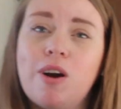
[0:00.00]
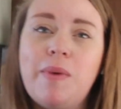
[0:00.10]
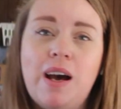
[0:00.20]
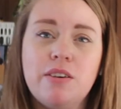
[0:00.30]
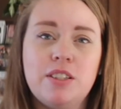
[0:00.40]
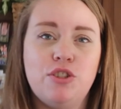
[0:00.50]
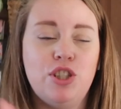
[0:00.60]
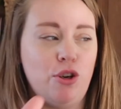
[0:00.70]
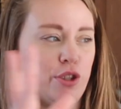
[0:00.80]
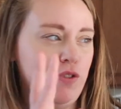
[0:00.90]
farmhouse and
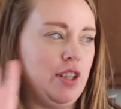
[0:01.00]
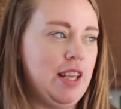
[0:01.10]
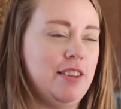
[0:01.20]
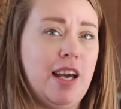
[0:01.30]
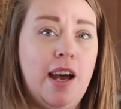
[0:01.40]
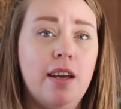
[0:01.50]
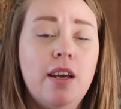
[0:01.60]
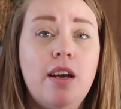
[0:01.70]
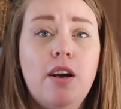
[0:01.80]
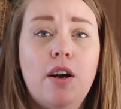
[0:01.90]
she goes for like that
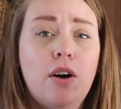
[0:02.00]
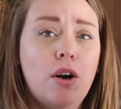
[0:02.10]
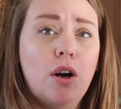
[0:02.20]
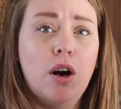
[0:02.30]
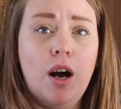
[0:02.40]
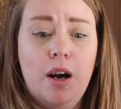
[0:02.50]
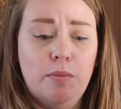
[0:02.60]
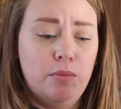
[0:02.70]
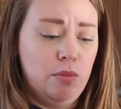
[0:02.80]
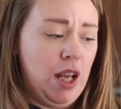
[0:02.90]

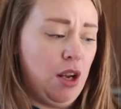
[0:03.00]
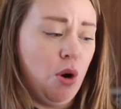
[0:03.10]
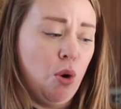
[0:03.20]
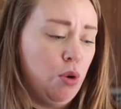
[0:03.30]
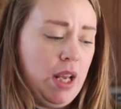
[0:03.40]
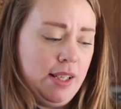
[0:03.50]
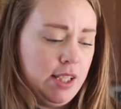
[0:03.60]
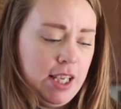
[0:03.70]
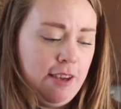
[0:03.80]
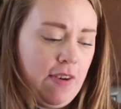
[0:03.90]
um, like old
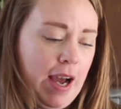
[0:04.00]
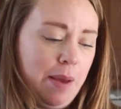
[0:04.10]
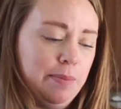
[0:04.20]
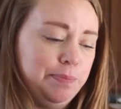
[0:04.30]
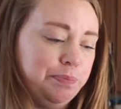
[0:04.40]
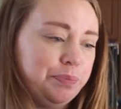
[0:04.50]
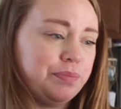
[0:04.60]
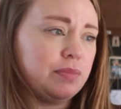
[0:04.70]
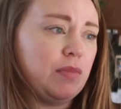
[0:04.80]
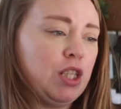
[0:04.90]
antique vibe.
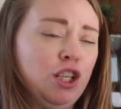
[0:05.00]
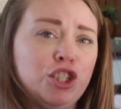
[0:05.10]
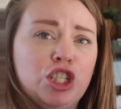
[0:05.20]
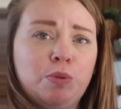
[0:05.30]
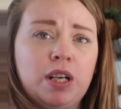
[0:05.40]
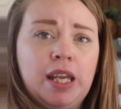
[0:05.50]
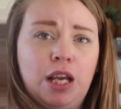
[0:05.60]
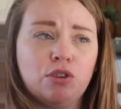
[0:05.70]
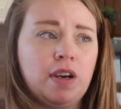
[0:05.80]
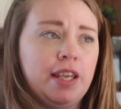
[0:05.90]
So you just put a
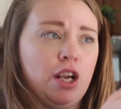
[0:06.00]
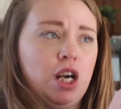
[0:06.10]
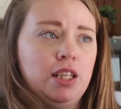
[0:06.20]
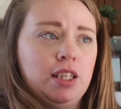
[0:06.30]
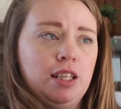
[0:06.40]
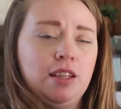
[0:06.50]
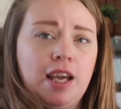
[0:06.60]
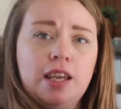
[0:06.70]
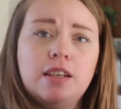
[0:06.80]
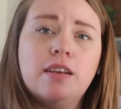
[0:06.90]
candle right here and then the
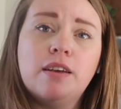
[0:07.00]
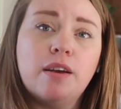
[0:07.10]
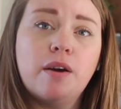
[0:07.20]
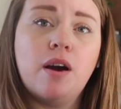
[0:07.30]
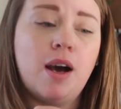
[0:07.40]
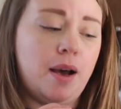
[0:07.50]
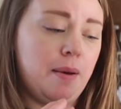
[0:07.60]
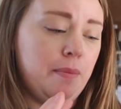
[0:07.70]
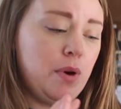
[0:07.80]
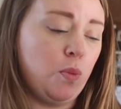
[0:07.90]
light
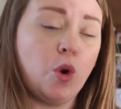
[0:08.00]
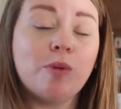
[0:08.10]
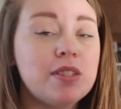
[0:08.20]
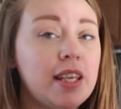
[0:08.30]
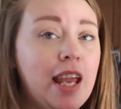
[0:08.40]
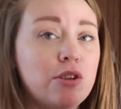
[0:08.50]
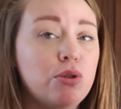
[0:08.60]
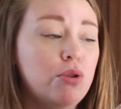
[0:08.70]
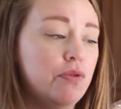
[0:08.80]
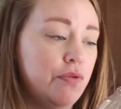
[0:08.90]
um, warms the
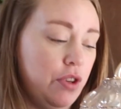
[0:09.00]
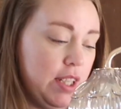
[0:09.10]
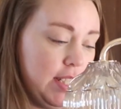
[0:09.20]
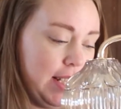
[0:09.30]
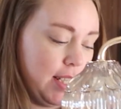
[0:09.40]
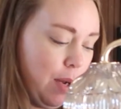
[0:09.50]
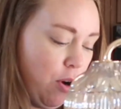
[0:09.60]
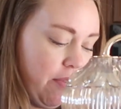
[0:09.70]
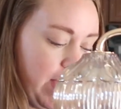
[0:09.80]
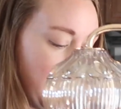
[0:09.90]
candle for the scent to come
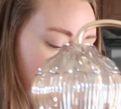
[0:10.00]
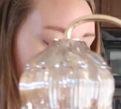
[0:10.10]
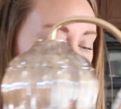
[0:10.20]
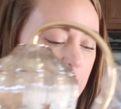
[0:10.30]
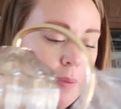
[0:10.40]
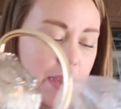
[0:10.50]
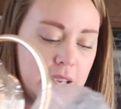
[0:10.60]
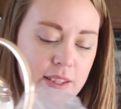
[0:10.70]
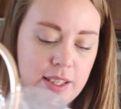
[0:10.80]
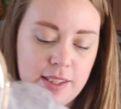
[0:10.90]
off and apparently it
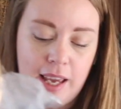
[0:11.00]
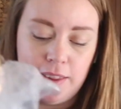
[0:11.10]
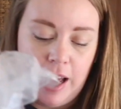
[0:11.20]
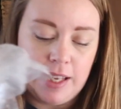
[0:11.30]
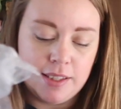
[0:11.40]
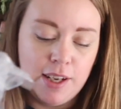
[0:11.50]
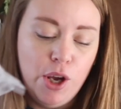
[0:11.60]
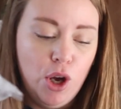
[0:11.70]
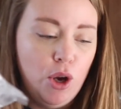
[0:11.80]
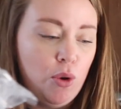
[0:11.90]
makes the scent last
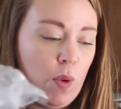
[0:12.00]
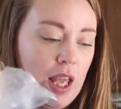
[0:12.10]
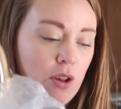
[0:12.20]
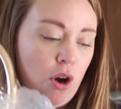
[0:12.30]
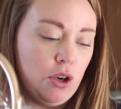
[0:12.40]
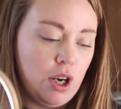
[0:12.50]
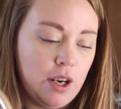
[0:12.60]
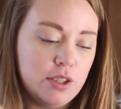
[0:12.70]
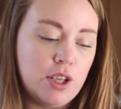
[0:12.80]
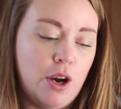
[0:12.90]
way
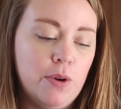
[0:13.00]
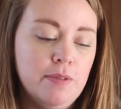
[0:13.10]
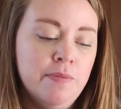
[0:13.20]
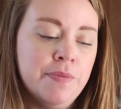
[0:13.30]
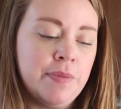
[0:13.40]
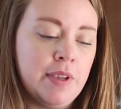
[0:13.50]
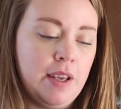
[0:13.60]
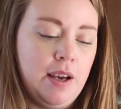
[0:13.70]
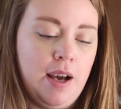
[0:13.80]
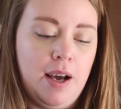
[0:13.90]
longer. So
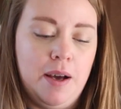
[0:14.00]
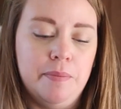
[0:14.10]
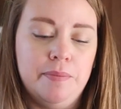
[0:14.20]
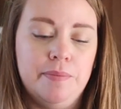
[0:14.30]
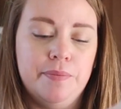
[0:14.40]
um,